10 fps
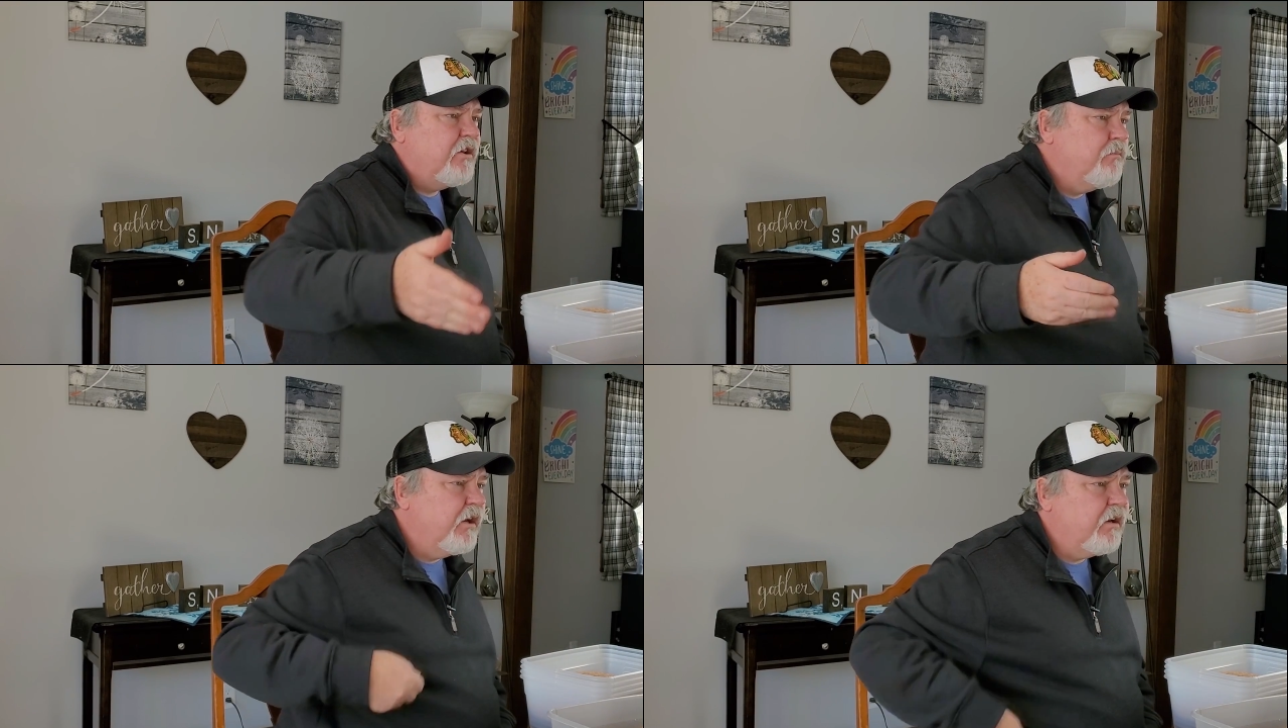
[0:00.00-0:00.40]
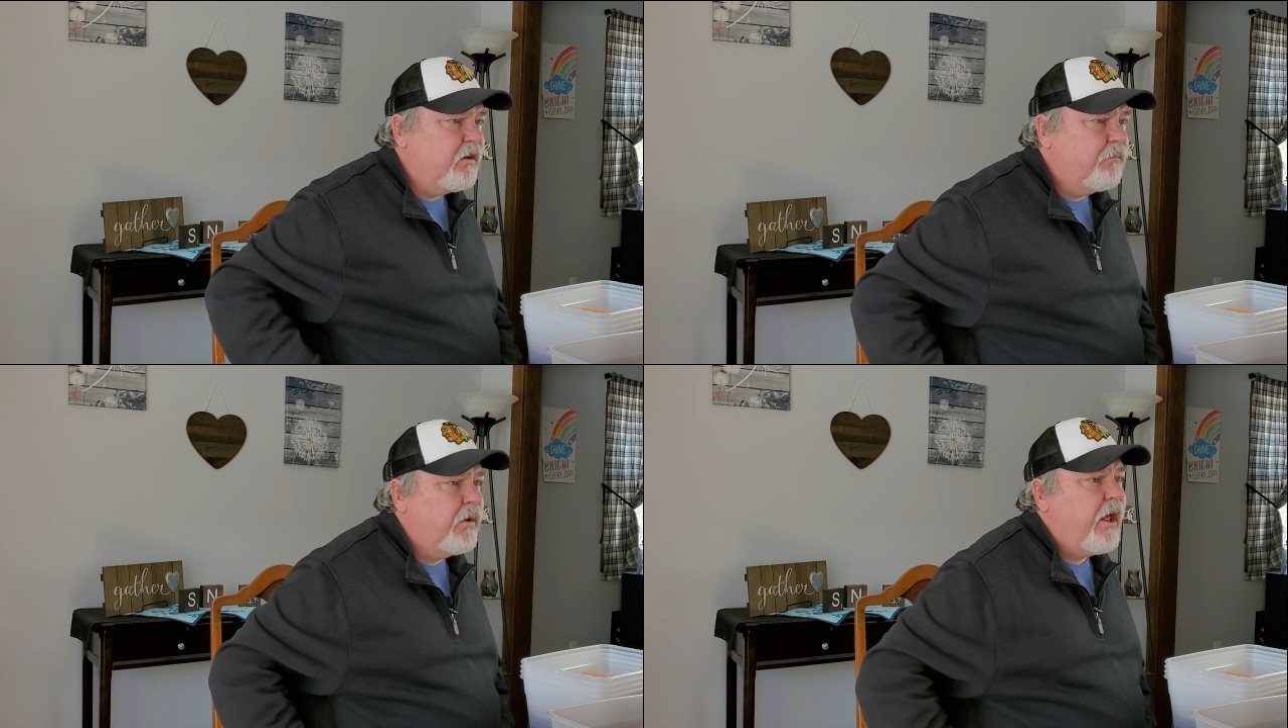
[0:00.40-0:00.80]

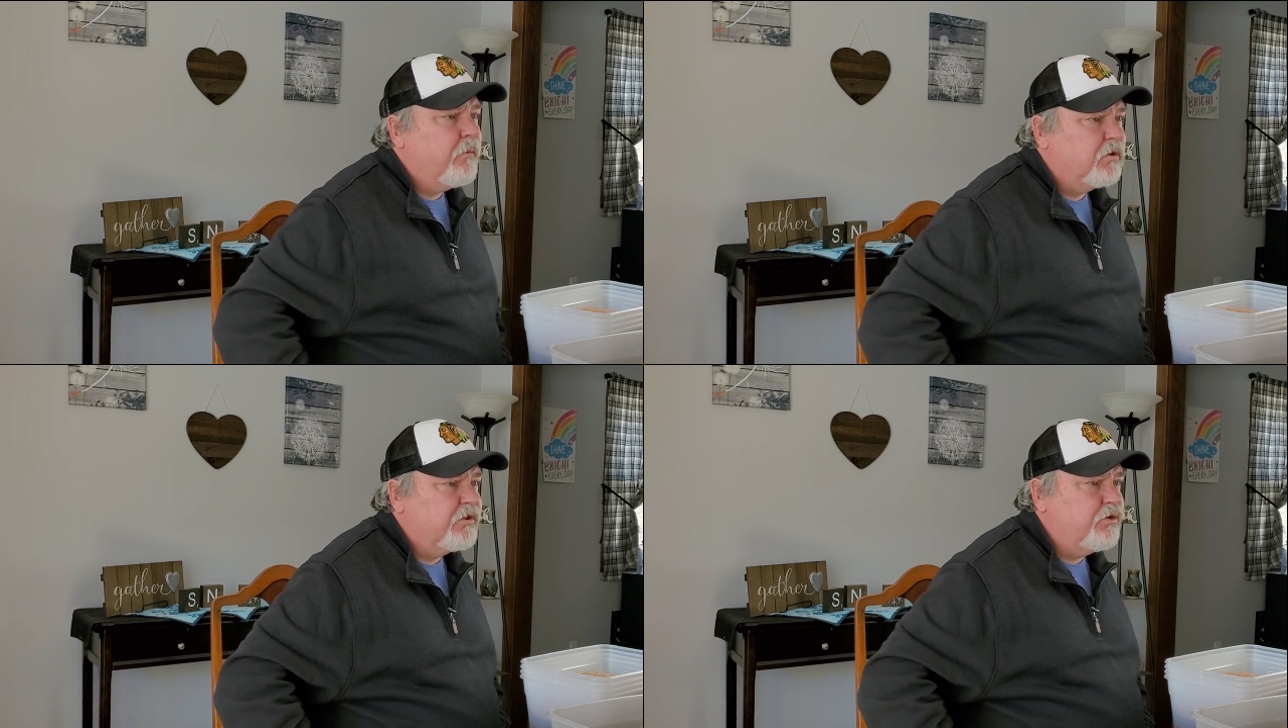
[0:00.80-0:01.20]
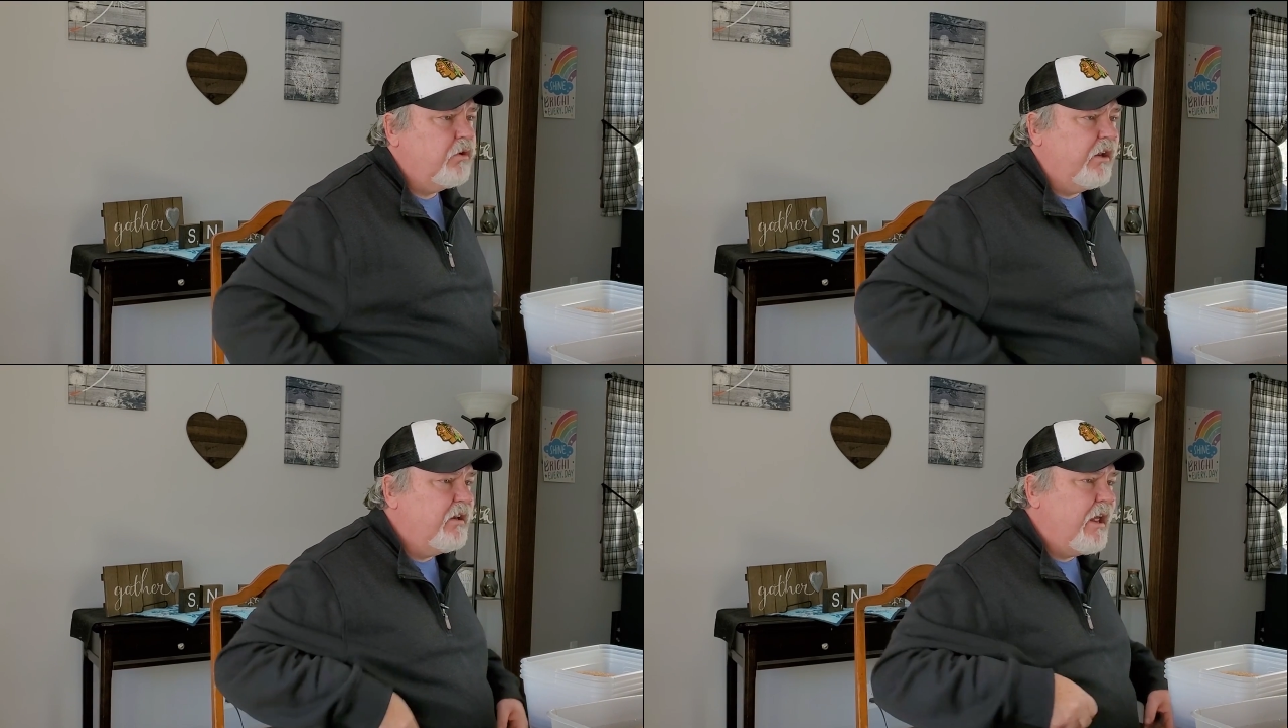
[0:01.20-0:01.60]
humidity to be able to
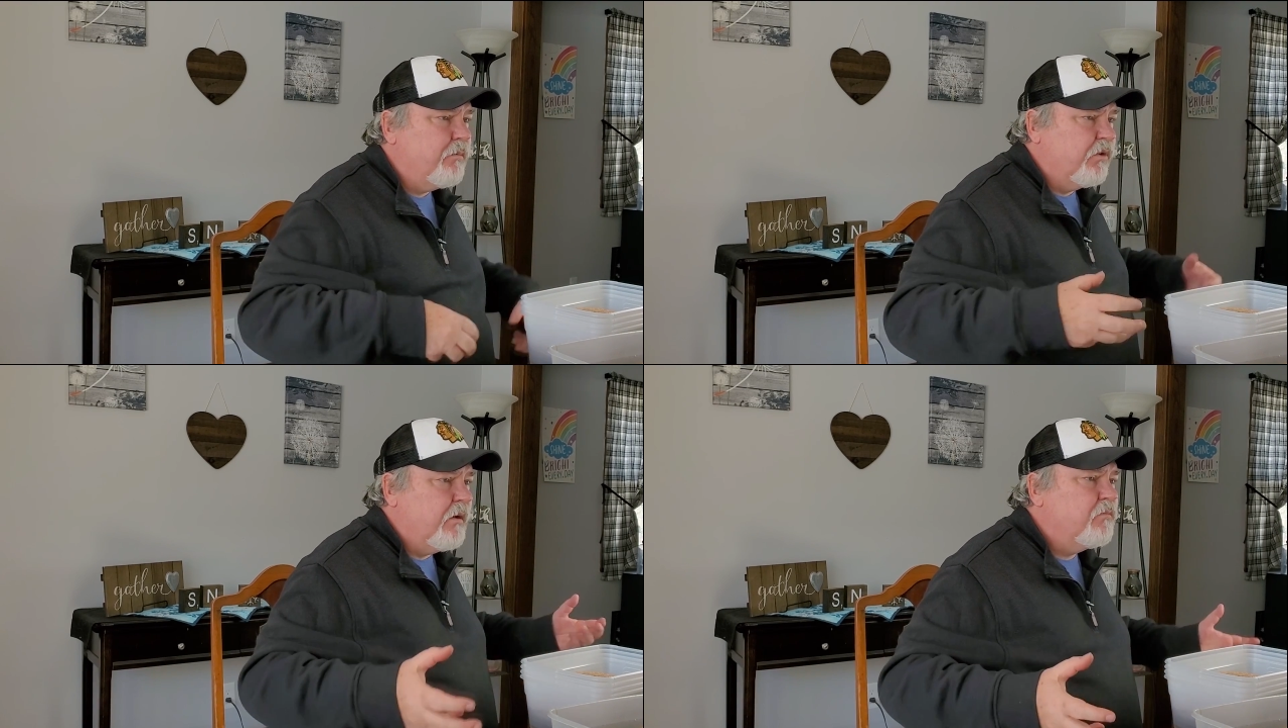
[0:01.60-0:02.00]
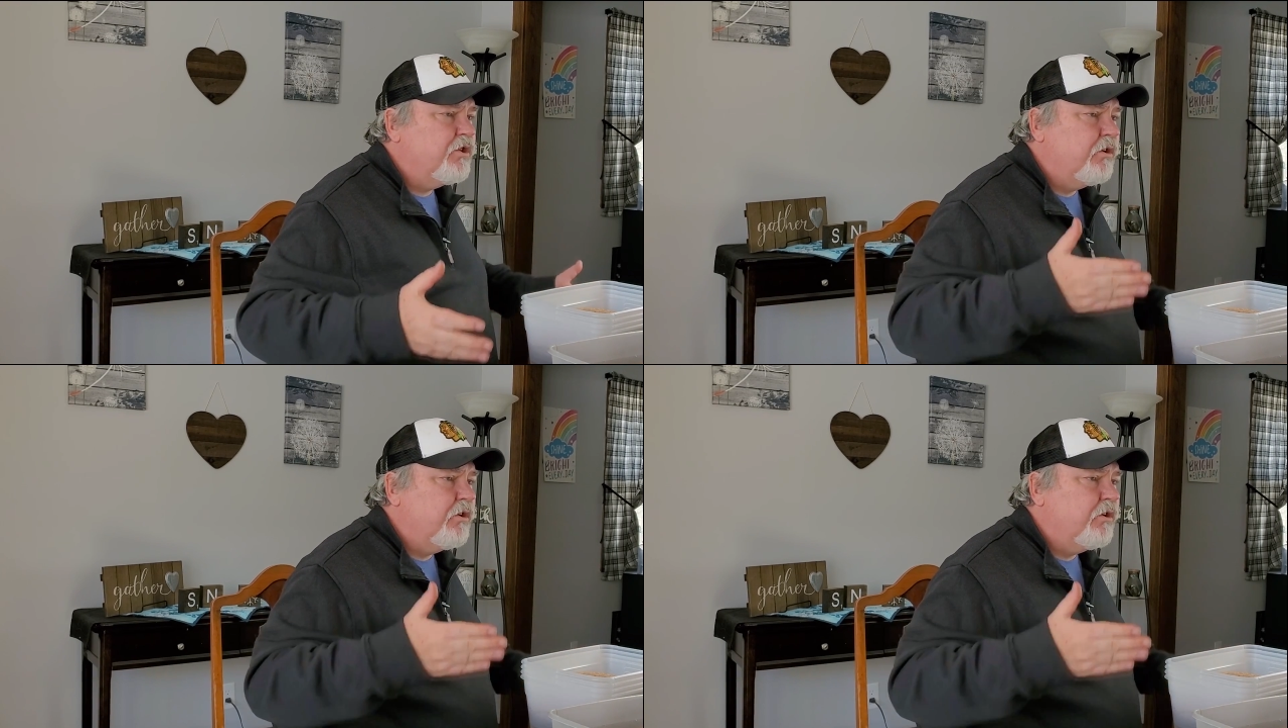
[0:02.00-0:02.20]
enable them to